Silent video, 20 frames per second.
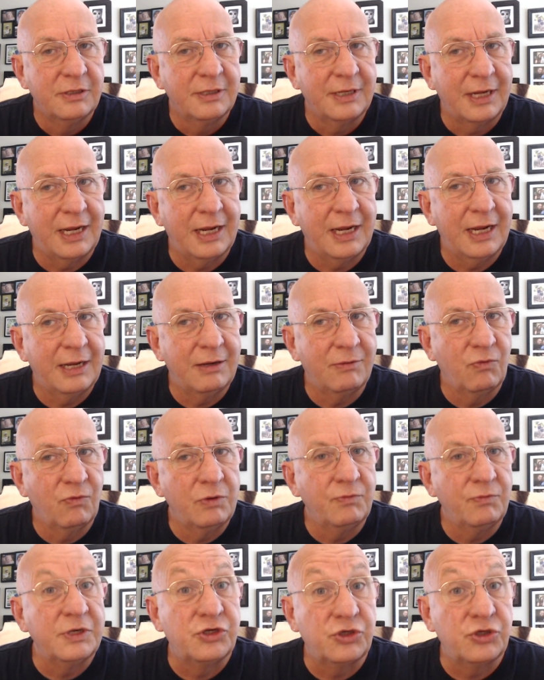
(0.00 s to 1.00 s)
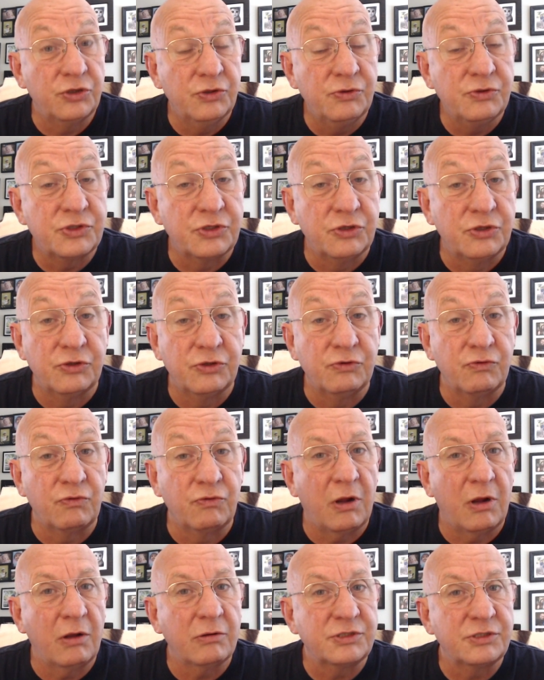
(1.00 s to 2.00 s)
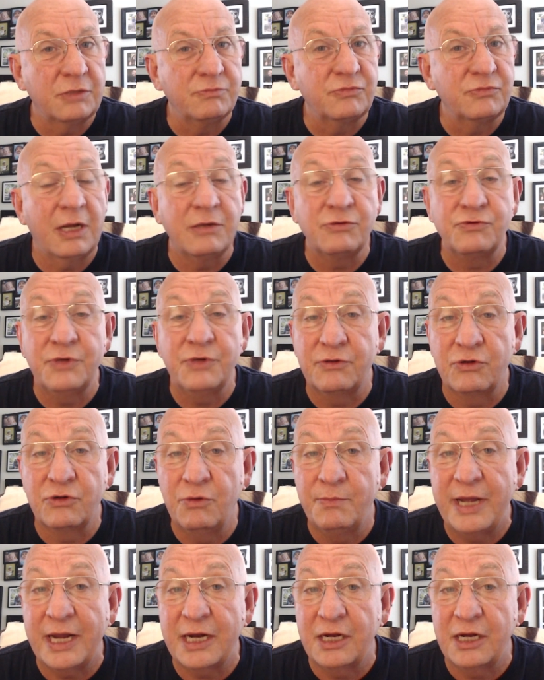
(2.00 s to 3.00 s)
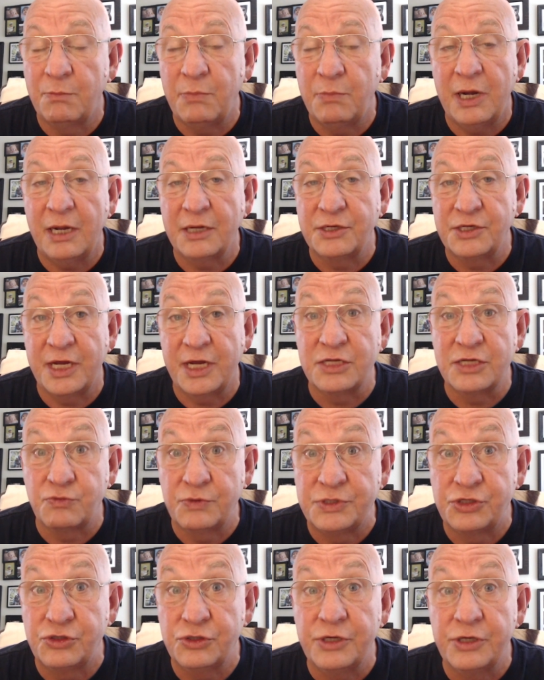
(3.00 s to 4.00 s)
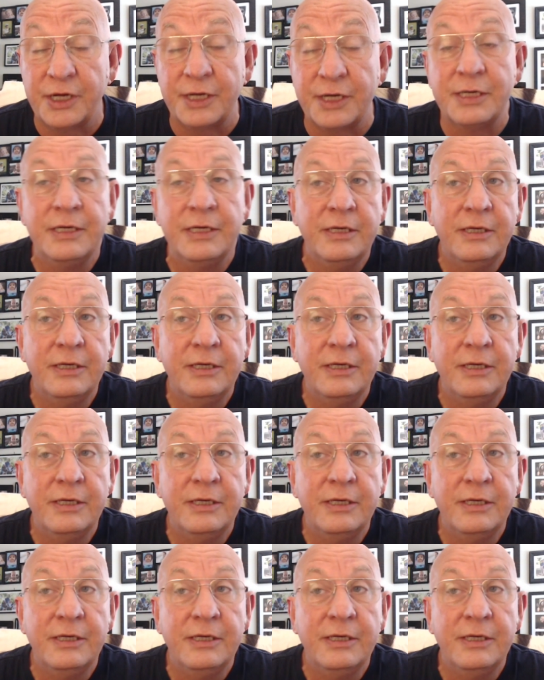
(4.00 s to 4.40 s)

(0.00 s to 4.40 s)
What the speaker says: And when we choose to do wrong, sometimes we have to go back and apologize. We should.